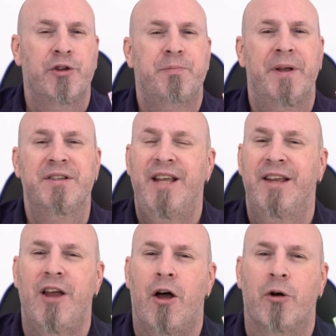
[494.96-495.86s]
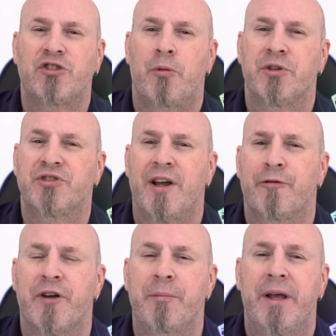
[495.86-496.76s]
You spend ten dollars almost
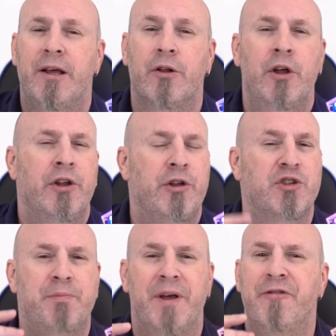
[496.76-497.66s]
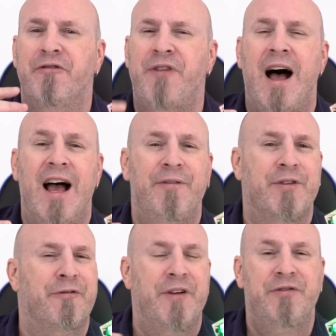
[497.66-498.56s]
every meal. You spend five
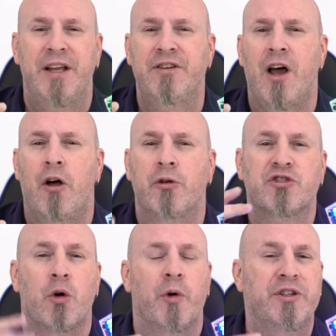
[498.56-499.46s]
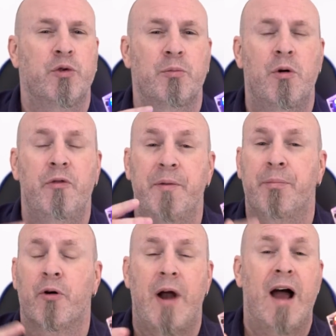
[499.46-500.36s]
to fifteen dollars going to a movie
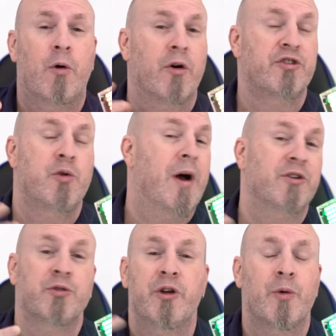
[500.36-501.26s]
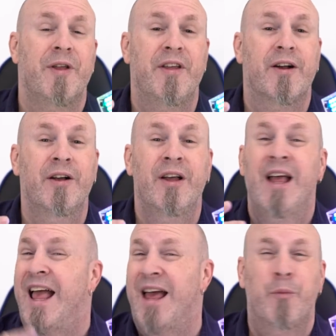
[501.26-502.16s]
per hour or two hours when you're in there.
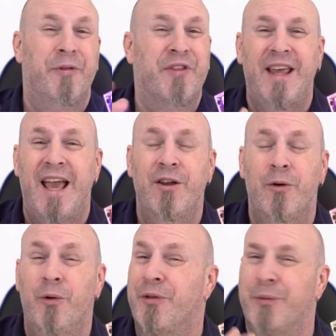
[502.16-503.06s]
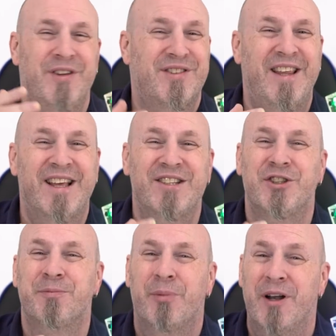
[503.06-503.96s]
And with the Kano, this thing is
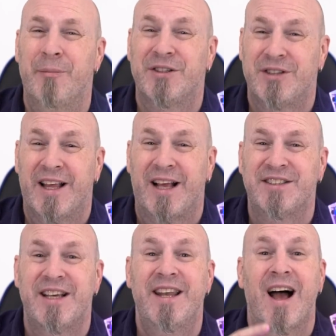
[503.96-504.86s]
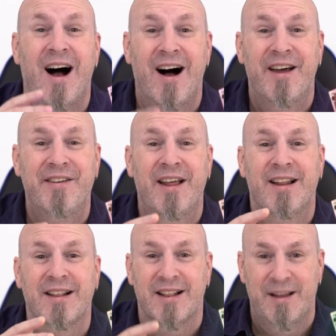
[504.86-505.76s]
just pretty much, like I said,
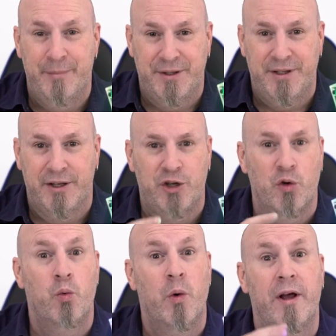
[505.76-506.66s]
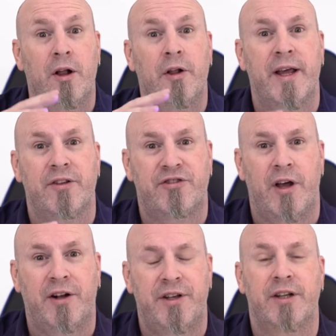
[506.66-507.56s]
unlimited. You will get
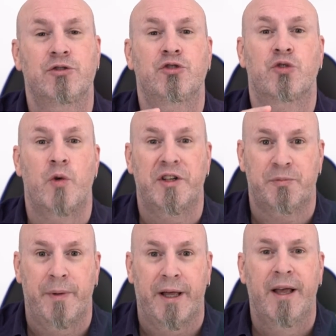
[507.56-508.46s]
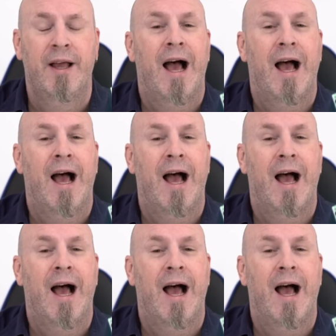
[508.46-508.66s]
sucked in, trust me.